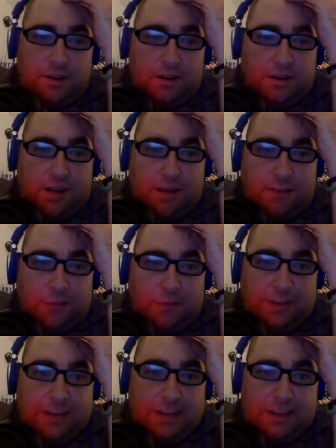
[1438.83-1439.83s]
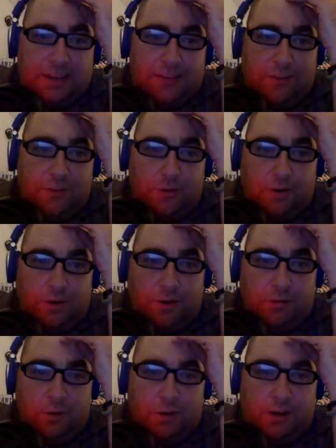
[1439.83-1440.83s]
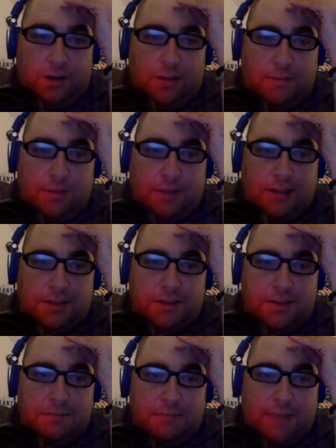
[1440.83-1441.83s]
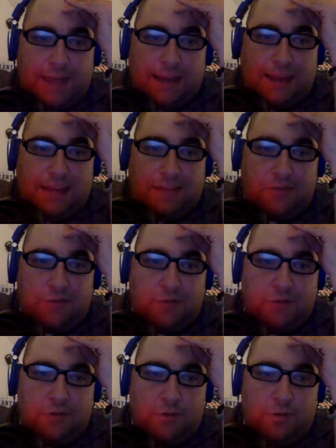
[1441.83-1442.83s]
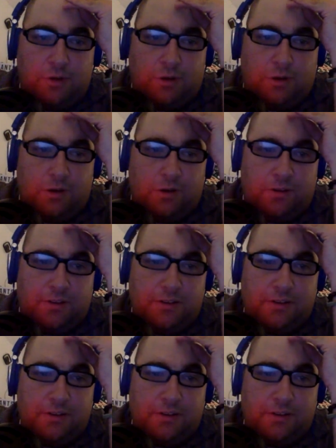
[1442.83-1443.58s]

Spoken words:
Jan Marinez, 2 earned and 1 inning pitched. Matt Castro, 2 earned,